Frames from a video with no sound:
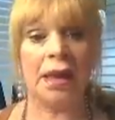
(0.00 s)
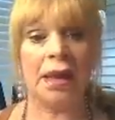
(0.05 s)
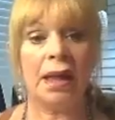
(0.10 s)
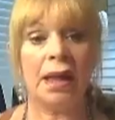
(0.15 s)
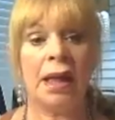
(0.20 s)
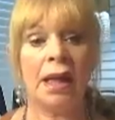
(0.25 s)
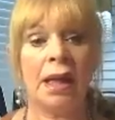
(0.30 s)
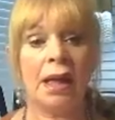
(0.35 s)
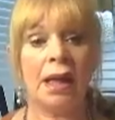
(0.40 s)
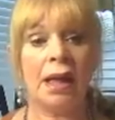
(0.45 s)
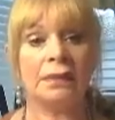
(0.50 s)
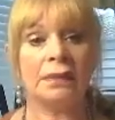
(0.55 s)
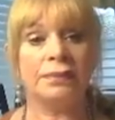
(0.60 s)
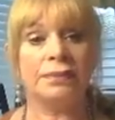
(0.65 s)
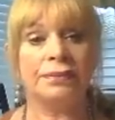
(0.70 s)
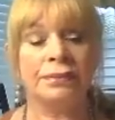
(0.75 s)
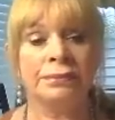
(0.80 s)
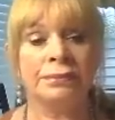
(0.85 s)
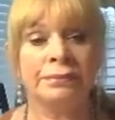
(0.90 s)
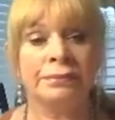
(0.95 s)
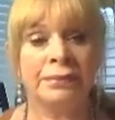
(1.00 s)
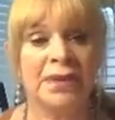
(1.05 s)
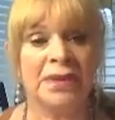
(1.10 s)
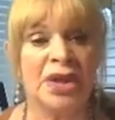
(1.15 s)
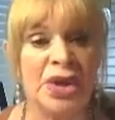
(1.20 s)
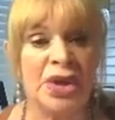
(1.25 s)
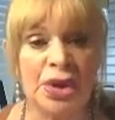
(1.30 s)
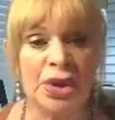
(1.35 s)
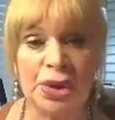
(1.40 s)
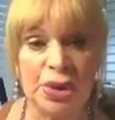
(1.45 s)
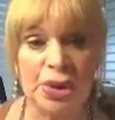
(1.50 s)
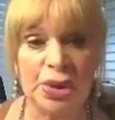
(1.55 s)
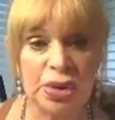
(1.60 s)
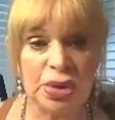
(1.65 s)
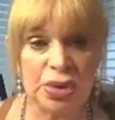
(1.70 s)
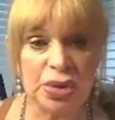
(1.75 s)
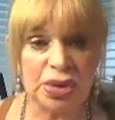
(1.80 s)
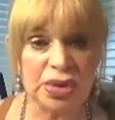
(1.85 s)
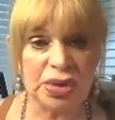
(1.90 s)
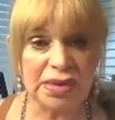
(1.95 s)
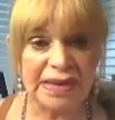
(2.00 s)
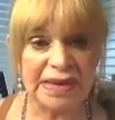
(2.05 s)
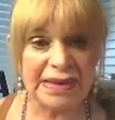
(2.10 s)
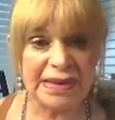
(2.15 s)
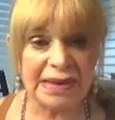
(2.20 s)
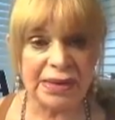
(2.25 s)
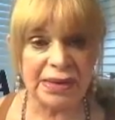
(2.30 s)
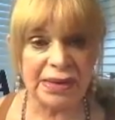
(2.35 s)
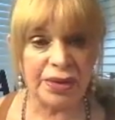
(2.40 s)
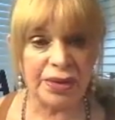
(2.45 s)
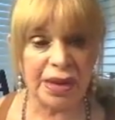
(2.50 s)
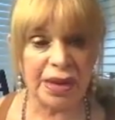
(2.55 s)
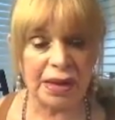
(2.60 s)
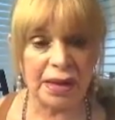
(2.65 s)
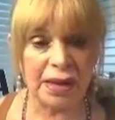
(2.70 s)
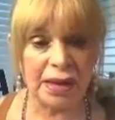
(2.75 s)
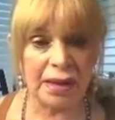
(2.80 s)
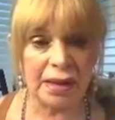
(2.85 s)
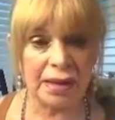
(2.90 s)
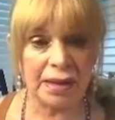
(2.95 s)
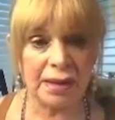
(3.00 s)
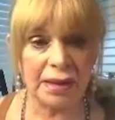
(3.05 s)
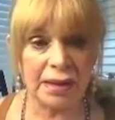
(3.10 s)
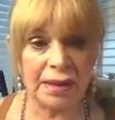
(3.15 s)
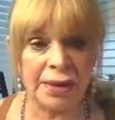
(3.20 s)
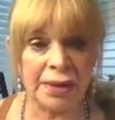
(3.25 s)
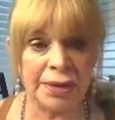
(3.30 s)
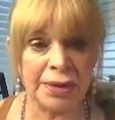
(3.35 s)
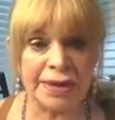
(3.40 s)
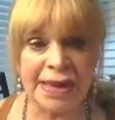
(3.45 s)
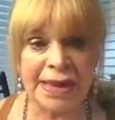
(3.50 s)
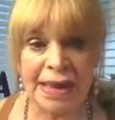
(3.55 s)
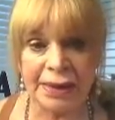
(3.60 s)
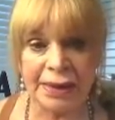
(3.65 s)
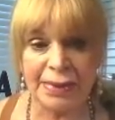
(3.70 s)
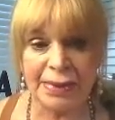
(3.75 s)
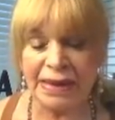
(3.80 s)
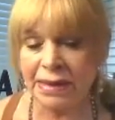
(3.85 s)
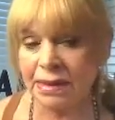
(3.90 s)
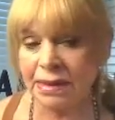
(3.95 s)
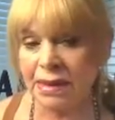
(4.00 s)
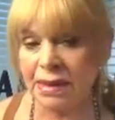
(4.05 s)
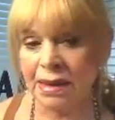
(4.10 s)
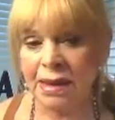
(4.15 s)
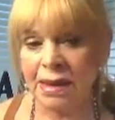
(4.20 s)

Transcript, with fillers: the news, you know, the entertainment